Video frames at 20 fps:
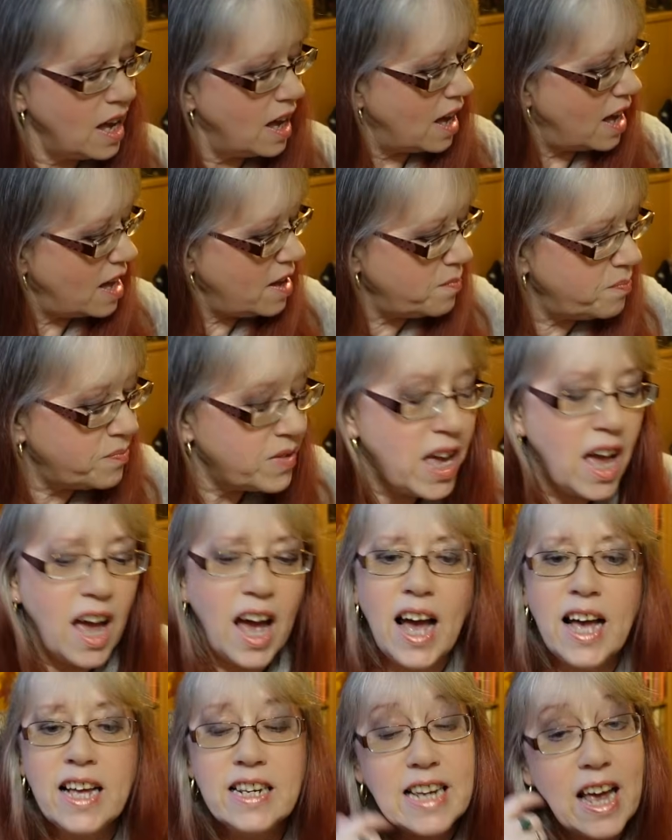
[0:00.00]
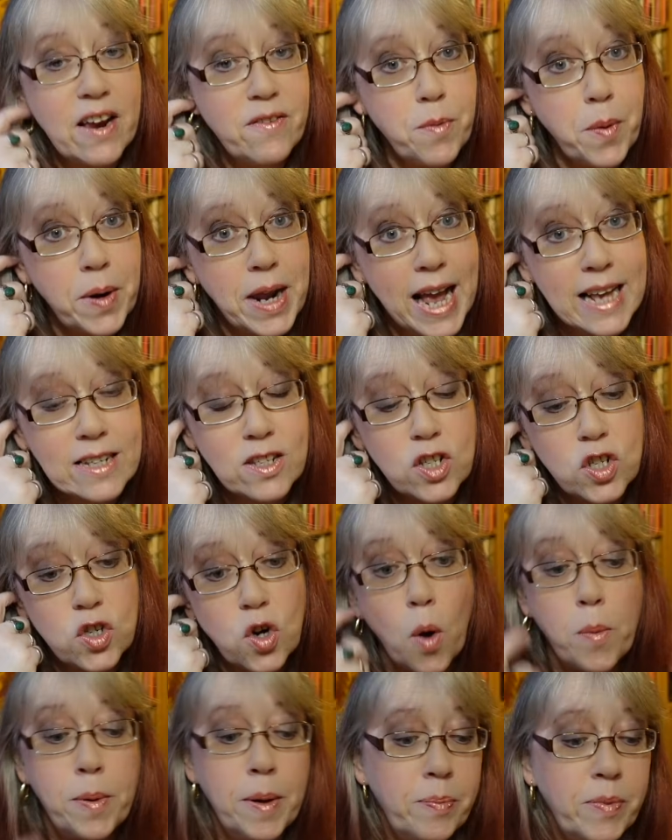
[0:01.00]
and everybody has to
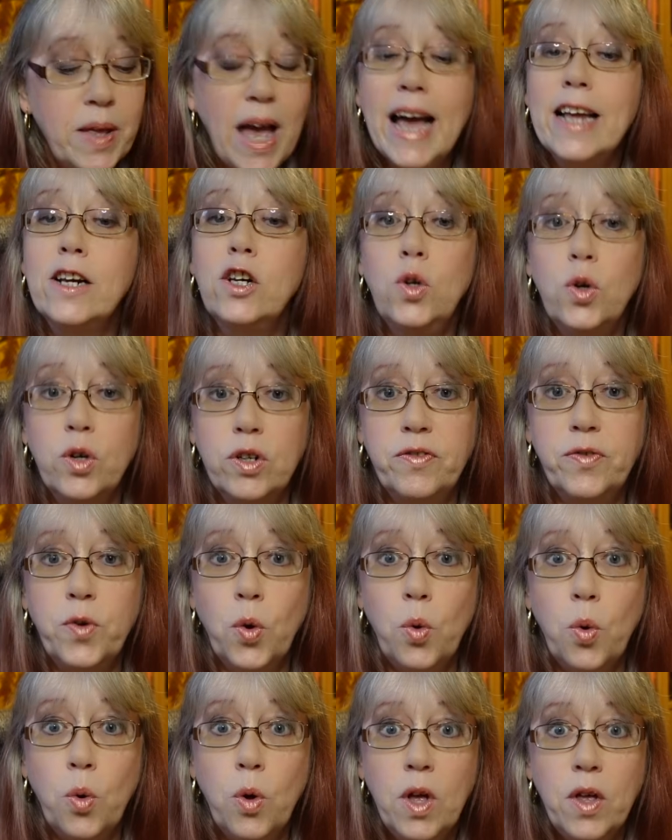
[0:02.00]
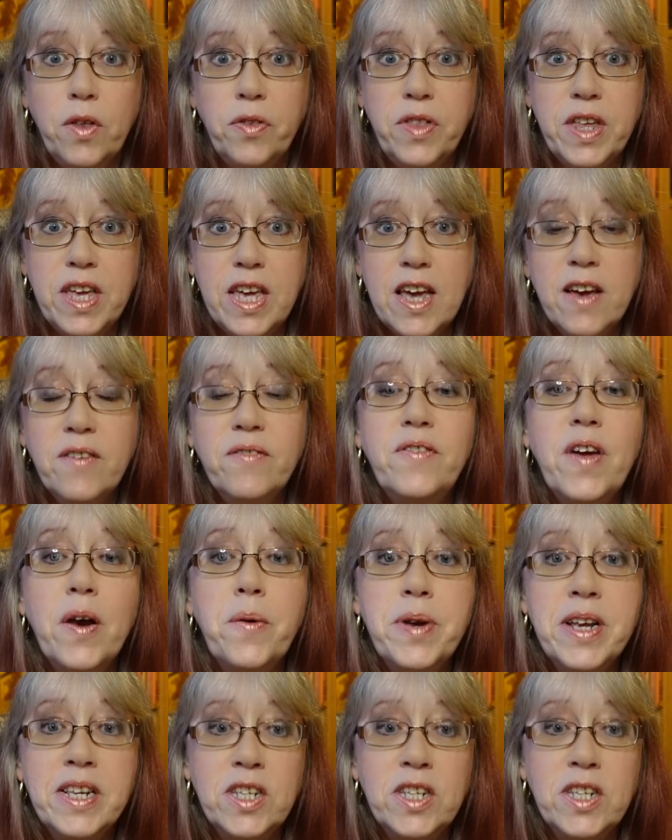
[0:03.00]
stop and look for the very